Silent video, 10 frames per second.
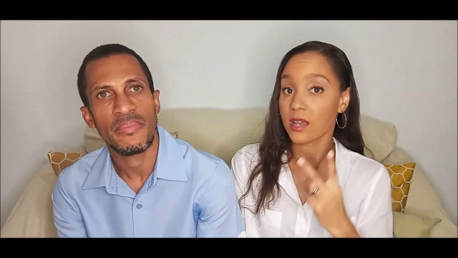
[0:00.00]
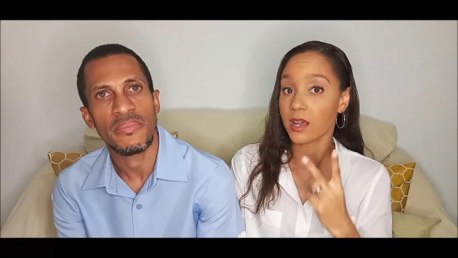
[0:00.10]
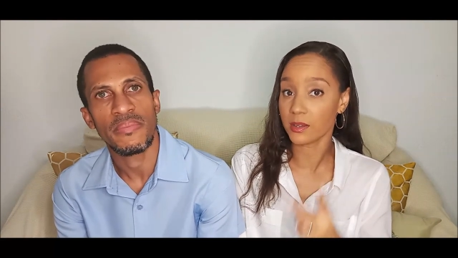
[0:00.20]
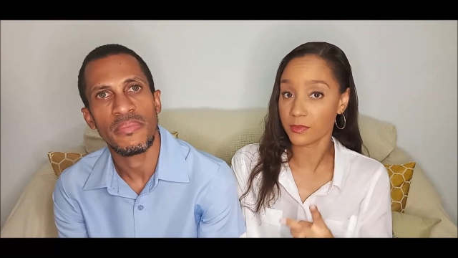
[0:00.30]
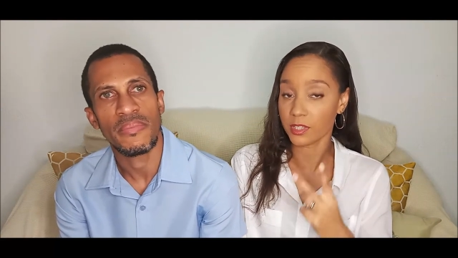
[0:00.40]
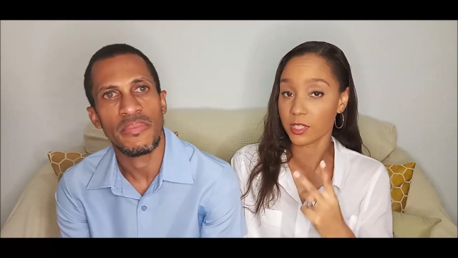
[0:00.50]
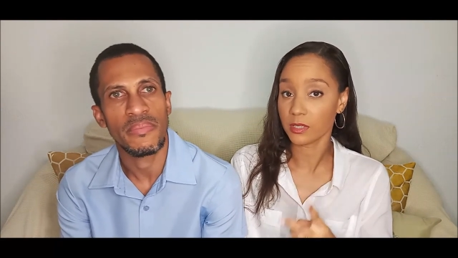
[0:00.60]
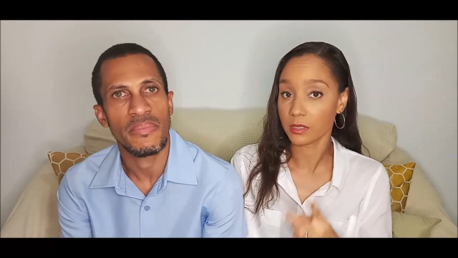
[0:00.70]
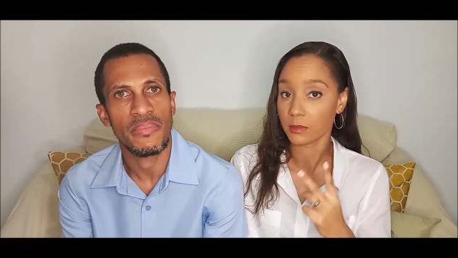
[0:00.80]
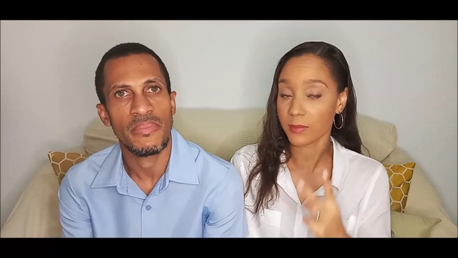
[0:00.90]
Speaker 1: of the
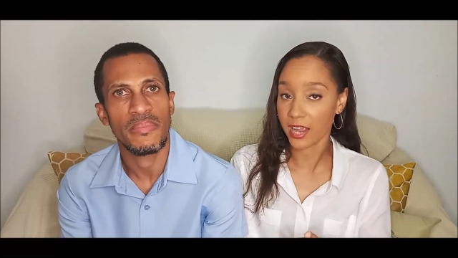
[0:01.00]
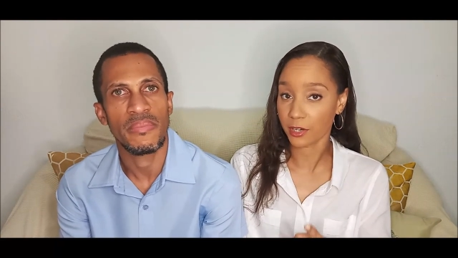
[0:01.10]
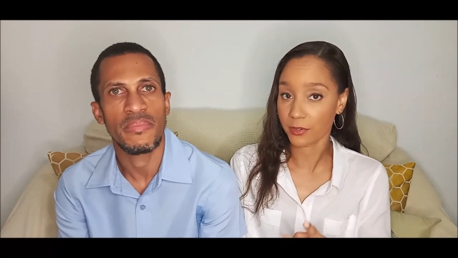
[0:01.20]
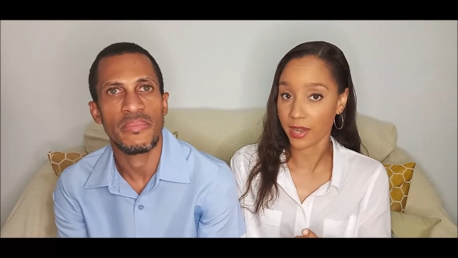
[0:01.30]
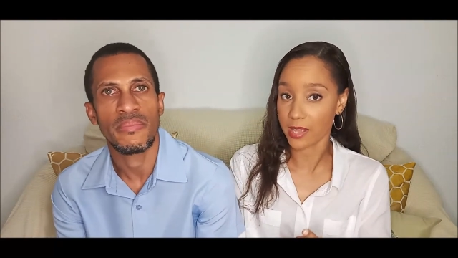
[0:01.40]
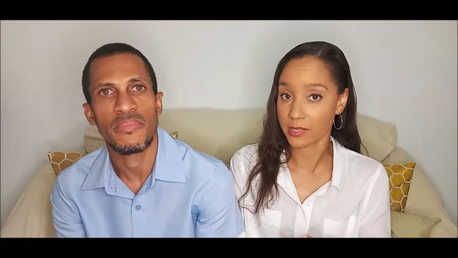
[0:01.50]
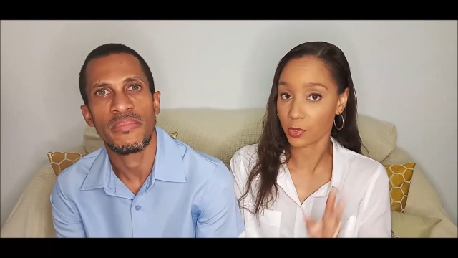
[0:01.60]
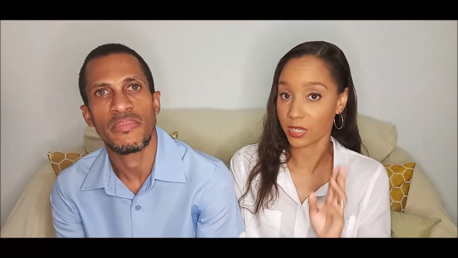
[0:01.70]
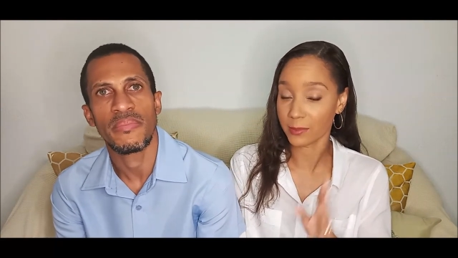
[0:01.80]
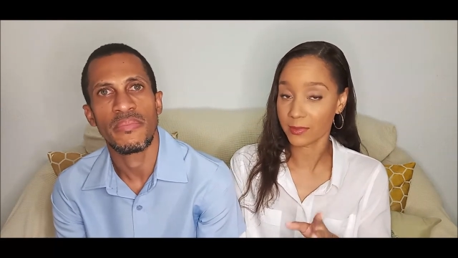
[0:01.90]
pancreas. So
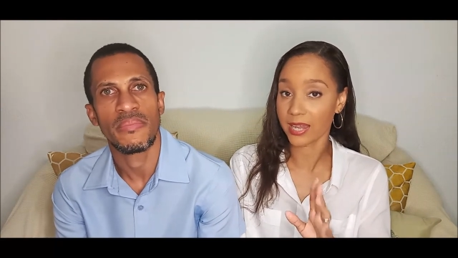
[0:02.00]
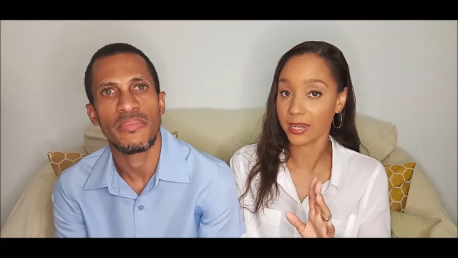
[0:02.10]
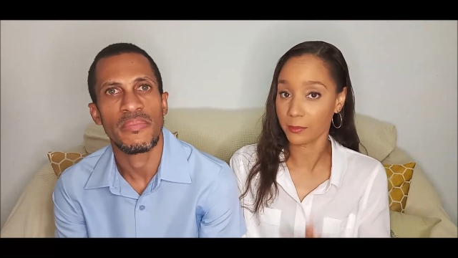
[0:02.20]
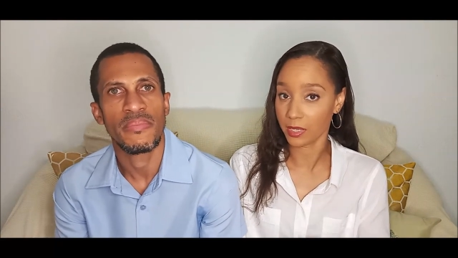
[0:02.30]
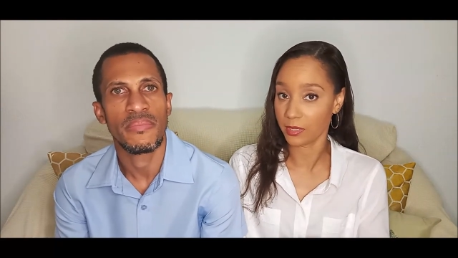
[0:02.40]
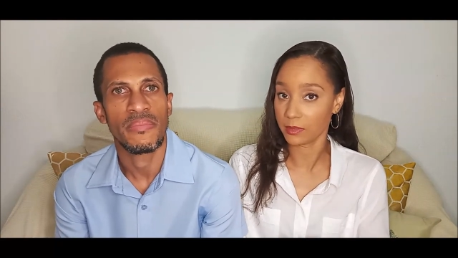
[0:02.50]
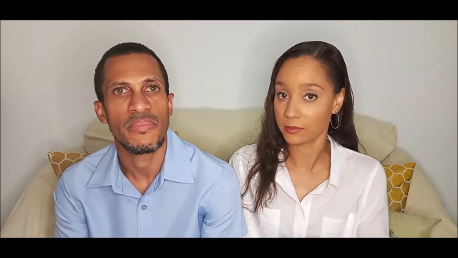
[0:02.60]
keep that in mind.